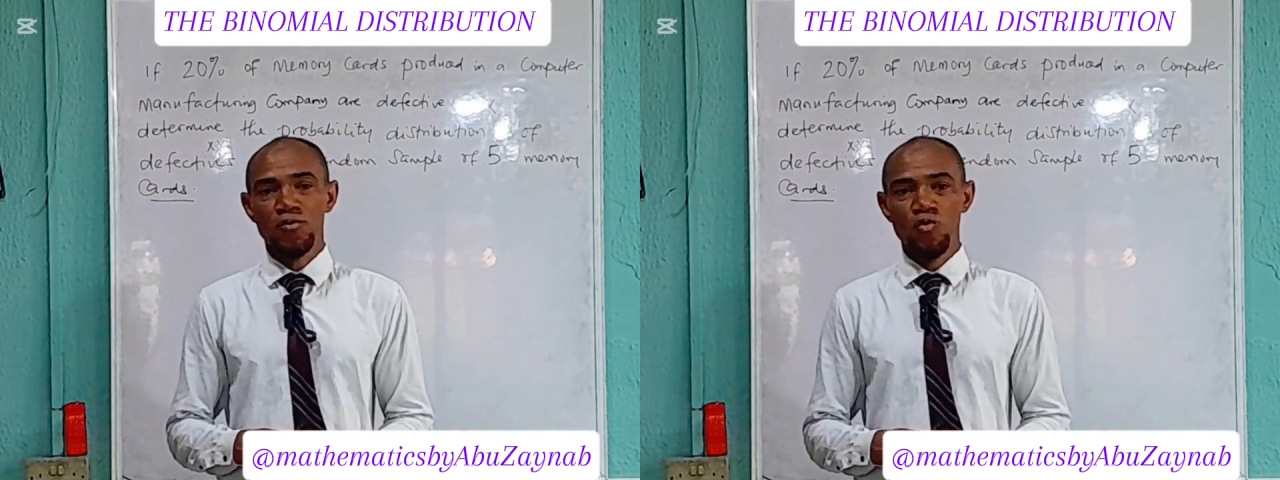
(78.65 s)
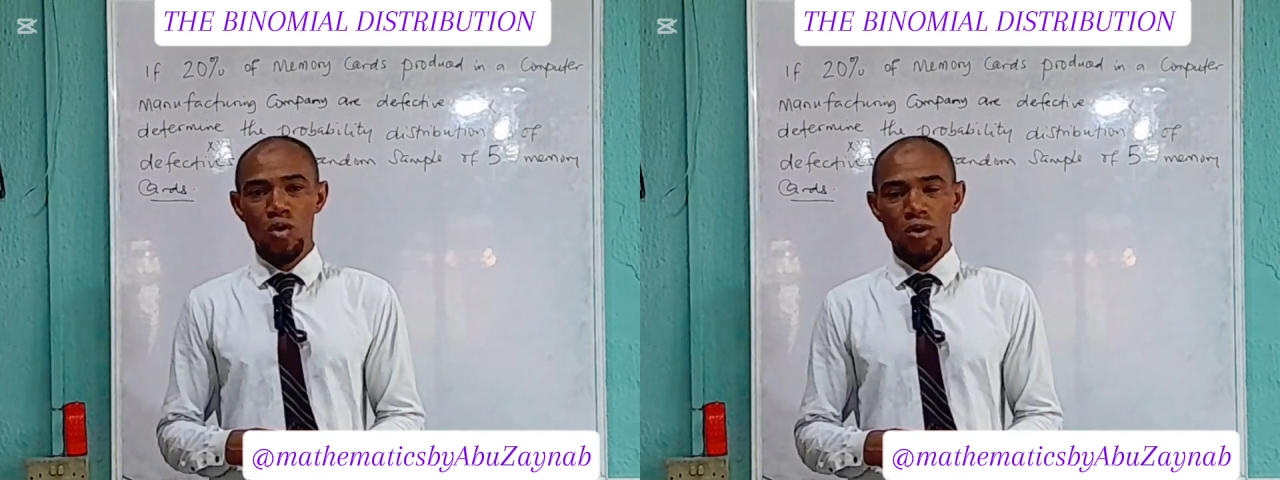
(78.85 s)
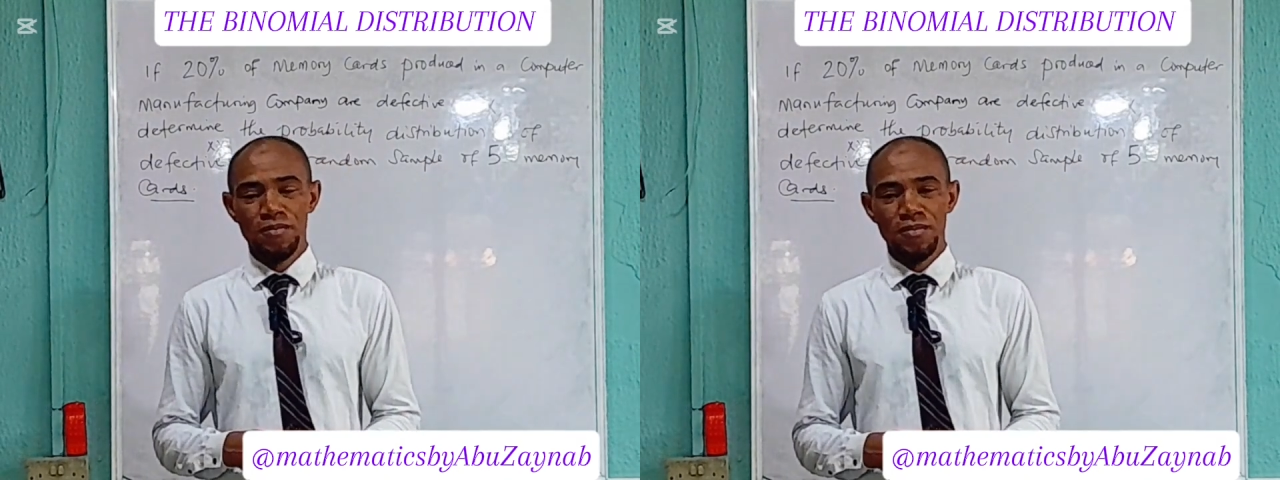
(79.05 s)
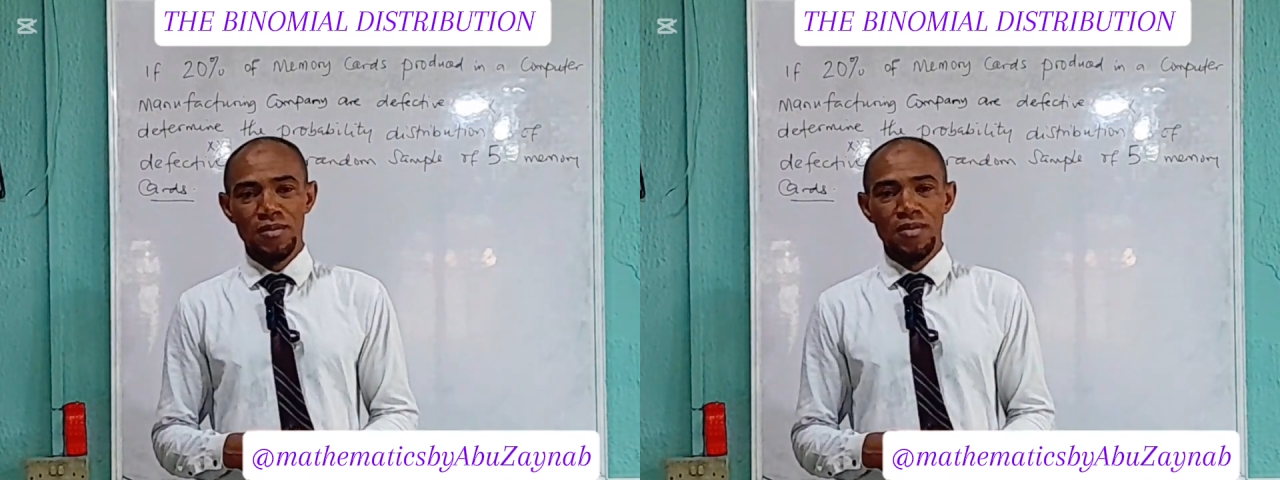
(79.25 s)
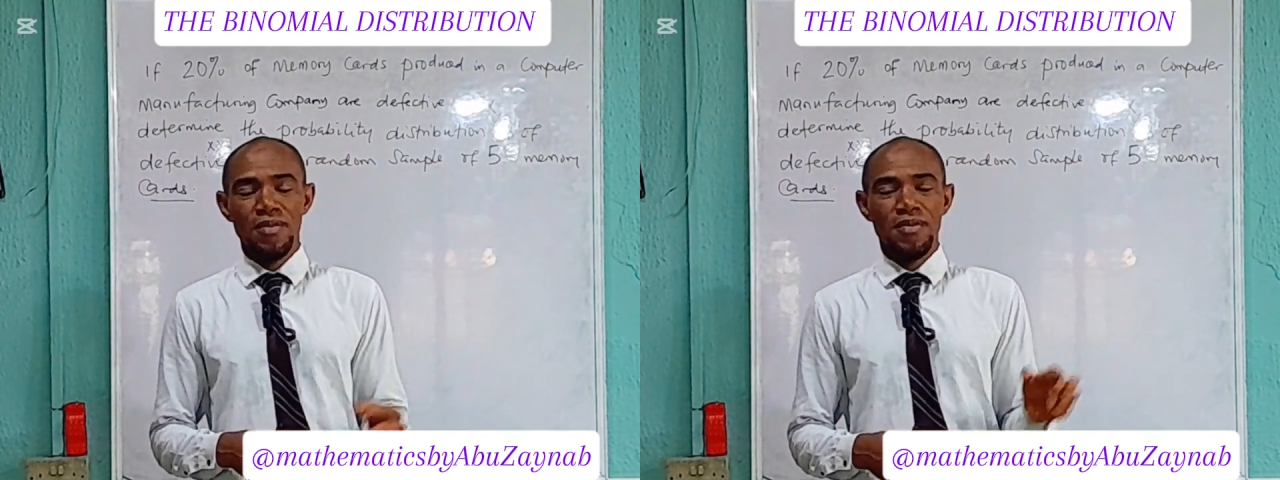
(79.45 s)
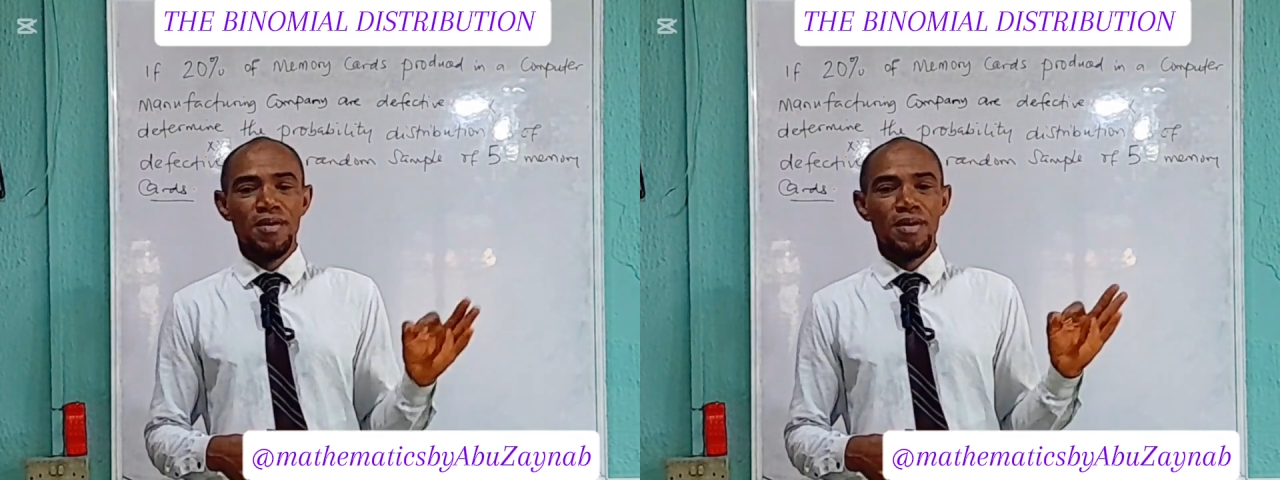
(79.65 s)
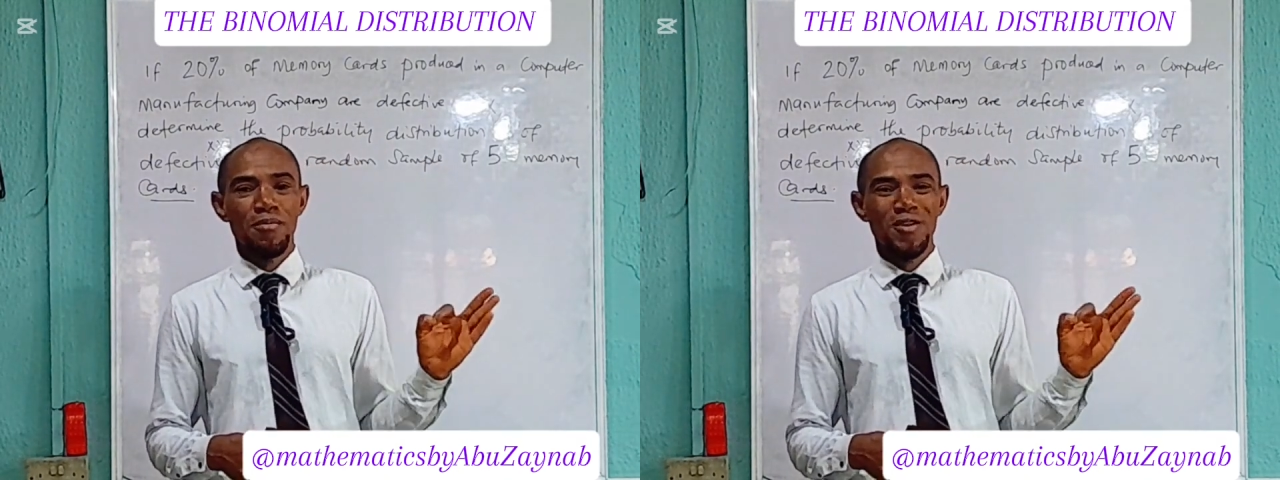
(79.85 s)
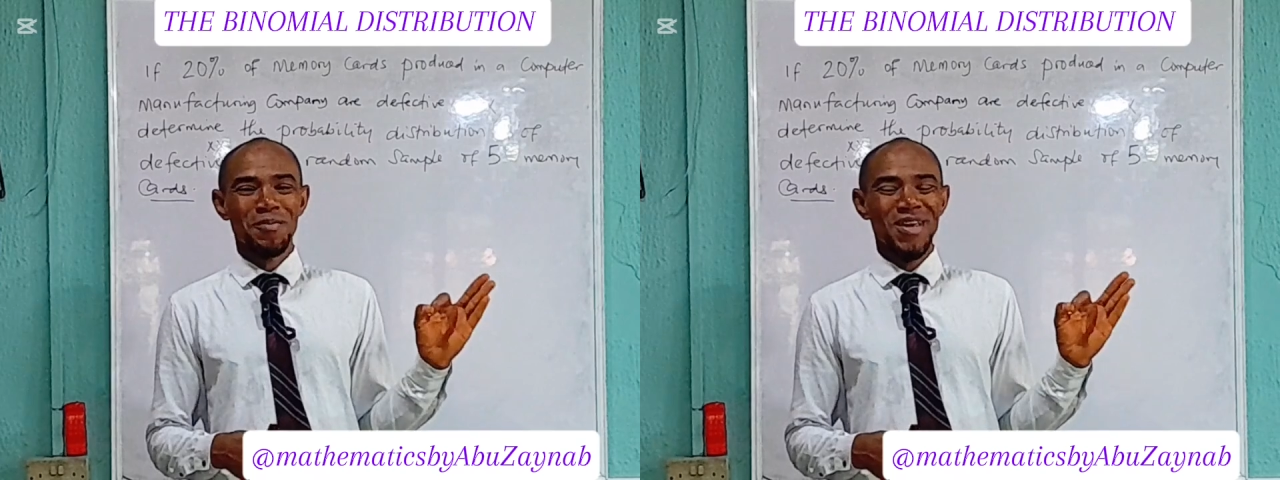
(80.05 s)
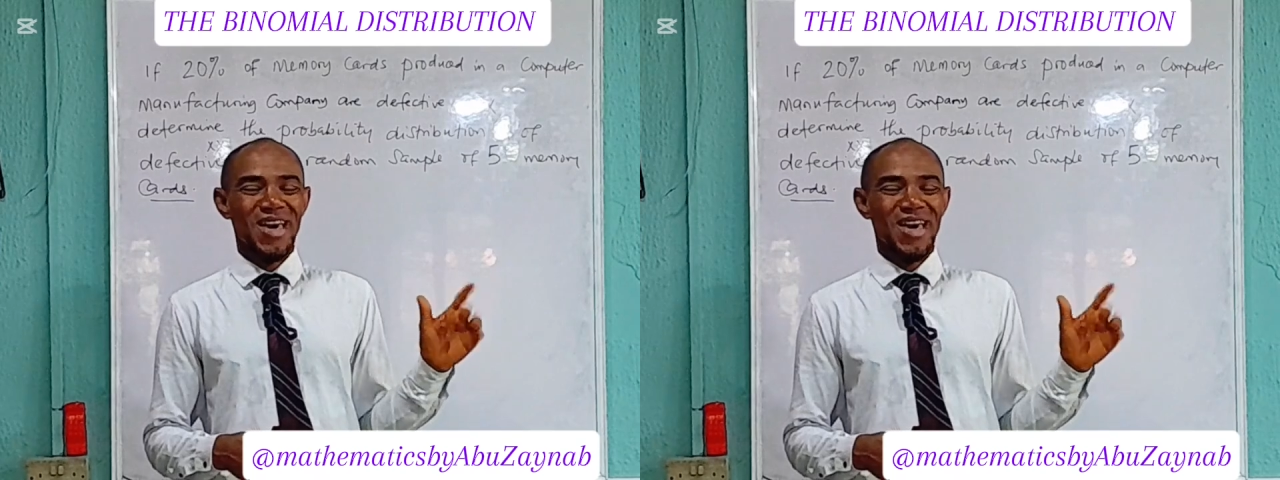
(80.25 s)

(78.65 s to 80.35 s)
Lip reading: One, there must be